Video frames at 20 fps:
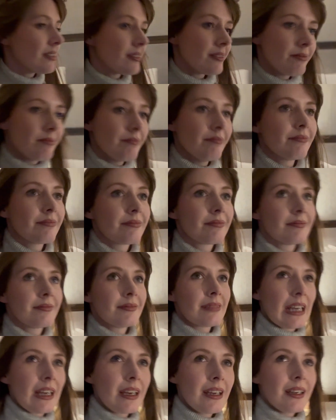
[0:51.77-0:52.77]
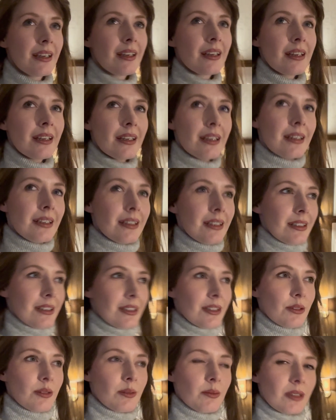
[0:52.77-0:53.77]
and
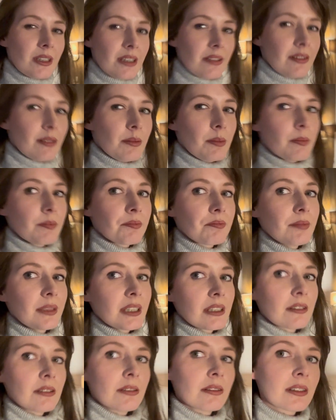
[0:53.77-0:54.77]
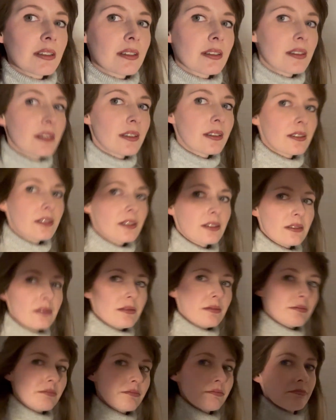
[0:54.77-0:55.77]
doing whatever men do on a stag do.
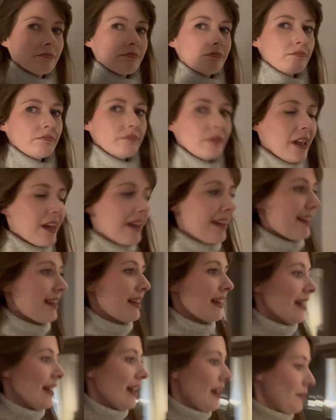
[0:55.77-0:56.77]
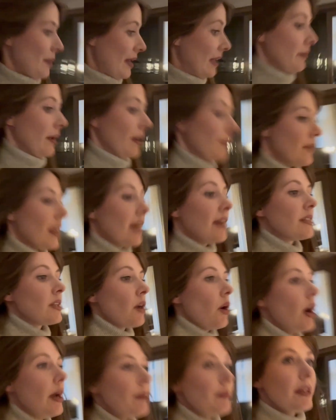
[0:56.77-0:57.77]
But anyway, so
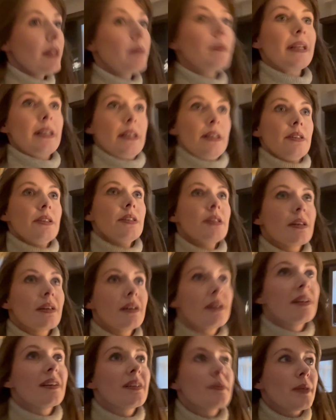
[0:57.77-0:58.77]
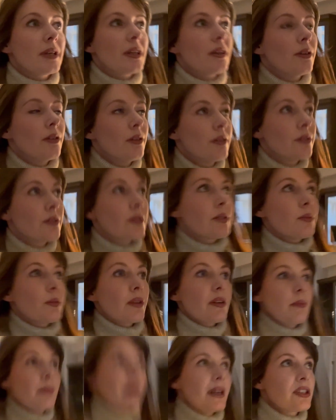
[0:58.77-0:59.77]
I'm at the Midland because
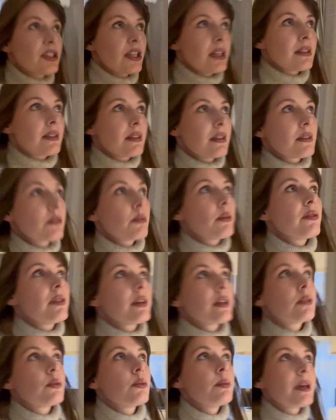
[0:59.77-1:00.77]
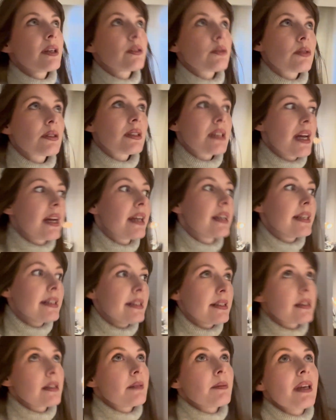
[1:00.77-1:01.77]
we're in Manchester, so we figured we may as well stay, and
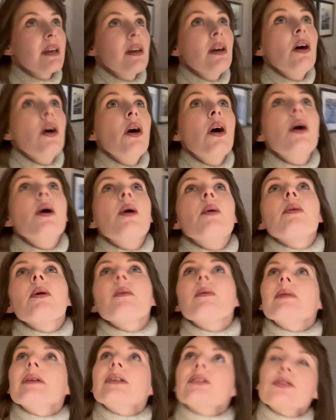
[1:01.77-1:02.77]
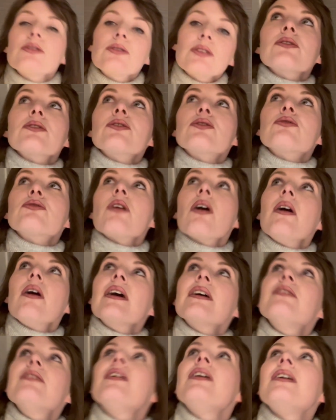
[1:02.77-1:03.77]
he's going to be probably too to
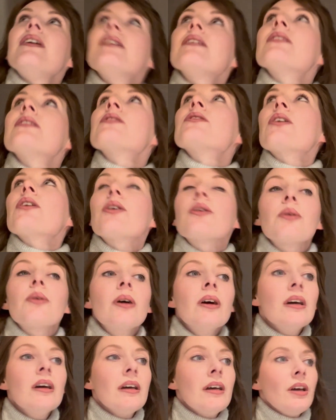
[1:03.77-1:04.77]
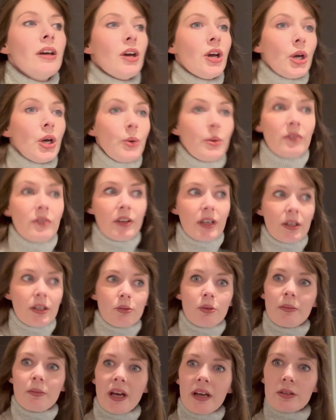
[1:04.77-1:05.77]
drive. So we figured
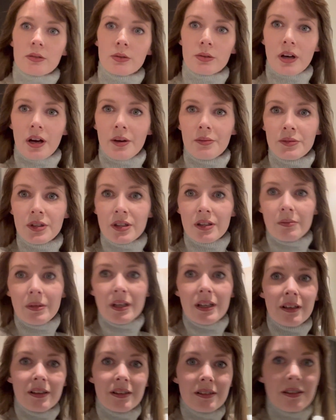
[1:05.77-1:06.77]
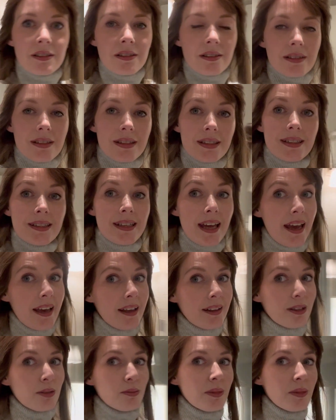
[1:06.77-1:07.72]
we may as well come to the Midland, stay at the